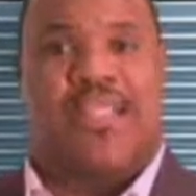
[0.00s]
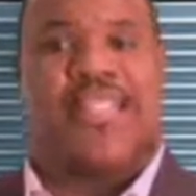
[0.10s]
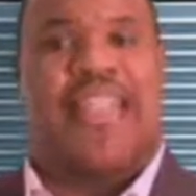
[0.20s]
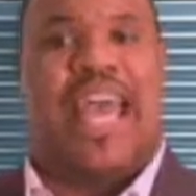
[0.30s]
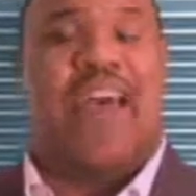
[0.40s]

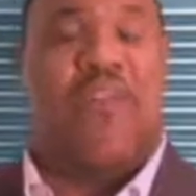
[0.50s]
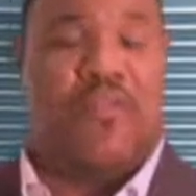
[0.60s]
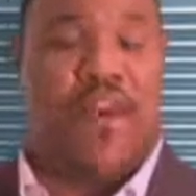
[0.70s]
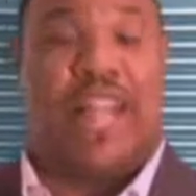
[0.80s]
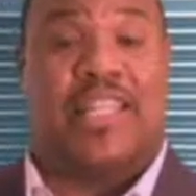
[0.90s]
staff
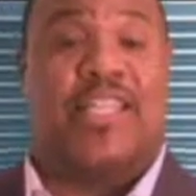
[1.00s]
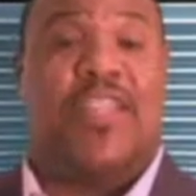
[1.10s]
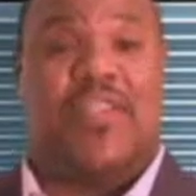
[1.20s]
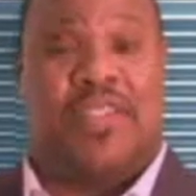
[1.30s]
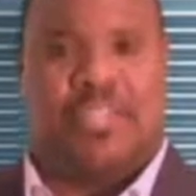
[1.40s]
and
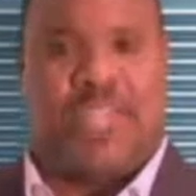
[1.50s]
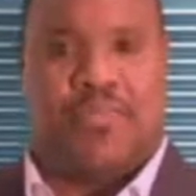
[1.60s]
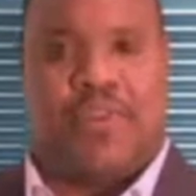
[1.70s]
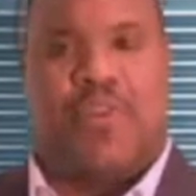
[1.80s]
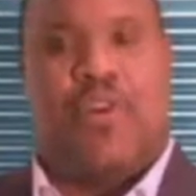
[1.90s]
volunteer
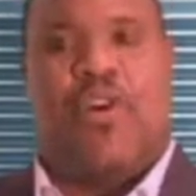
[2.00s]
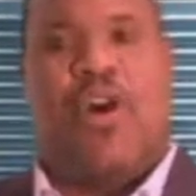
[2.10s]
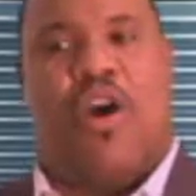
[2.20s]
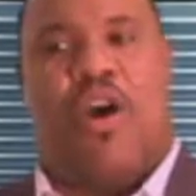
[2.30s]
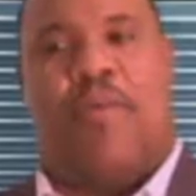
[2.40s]
assessment,
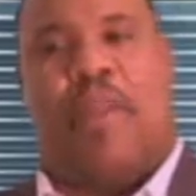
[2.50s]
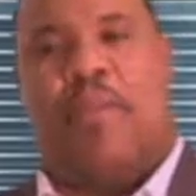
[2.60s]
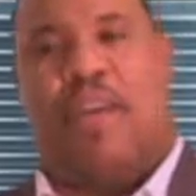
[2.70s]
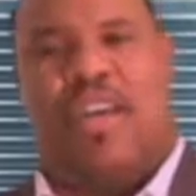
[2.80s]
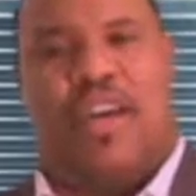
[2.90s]
or
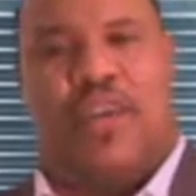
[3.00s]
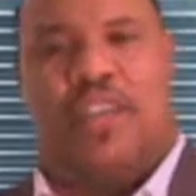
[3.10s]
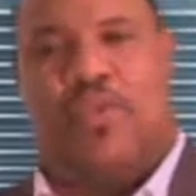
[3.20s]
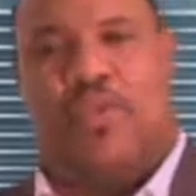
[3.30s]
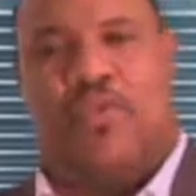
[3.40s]
maybe a
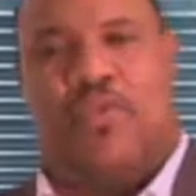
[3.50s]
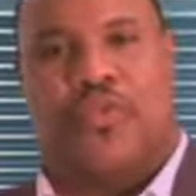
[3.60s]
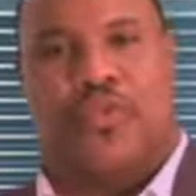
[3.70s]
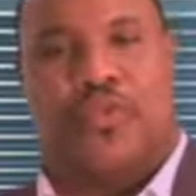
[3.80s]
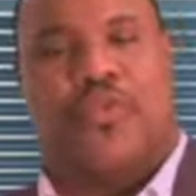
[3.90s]
new
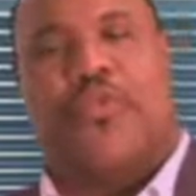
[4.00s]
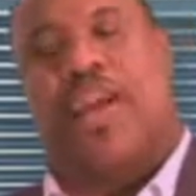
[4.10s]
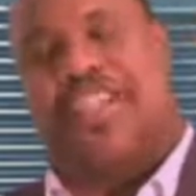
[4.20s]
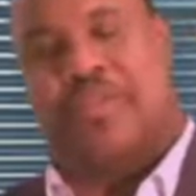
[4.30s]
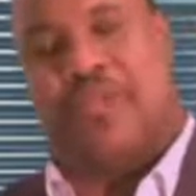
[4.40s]

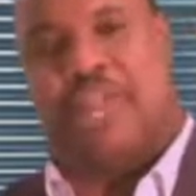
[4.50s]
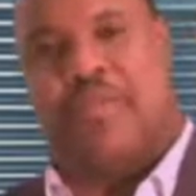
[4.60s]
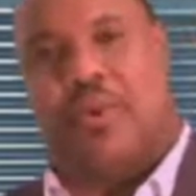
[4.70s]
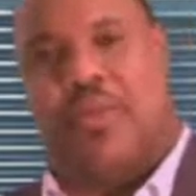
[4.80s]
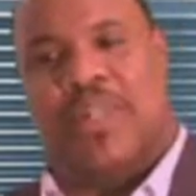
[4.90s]
phrase that we
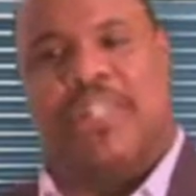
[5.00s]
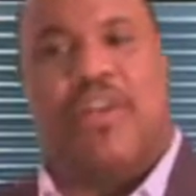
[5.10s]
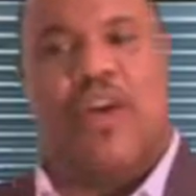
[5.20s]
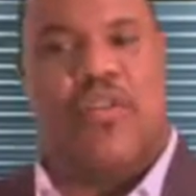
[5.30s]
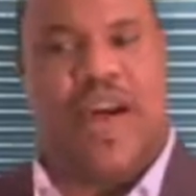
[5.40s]
came up with
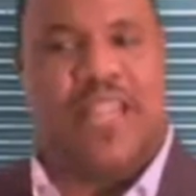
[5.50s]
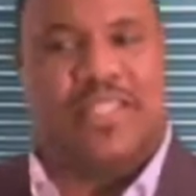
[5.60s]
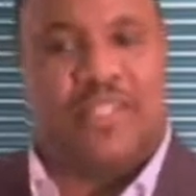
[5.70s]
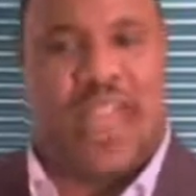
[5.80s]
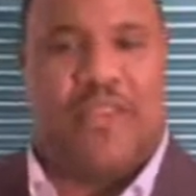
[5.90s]
is called
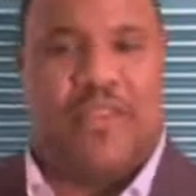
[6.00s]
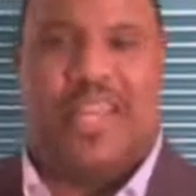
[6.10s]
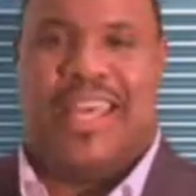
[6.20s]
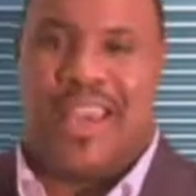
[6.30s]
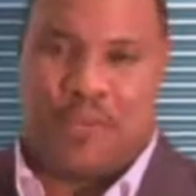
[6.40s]
VolaStaff.
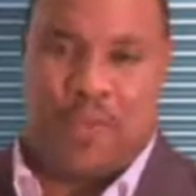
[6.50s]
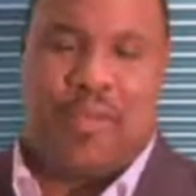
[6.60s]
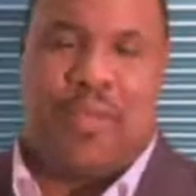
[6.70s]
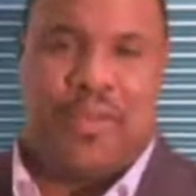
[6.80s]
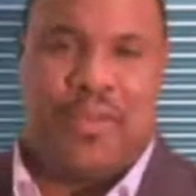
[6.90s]
And
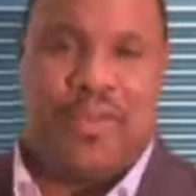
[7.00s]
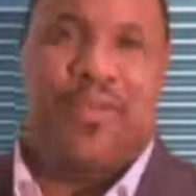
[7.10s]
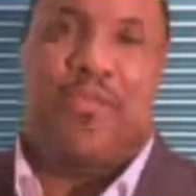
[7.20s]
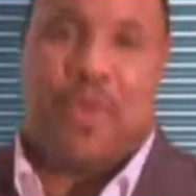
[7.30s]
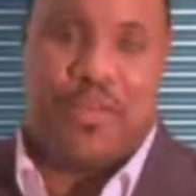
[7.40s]
remember, the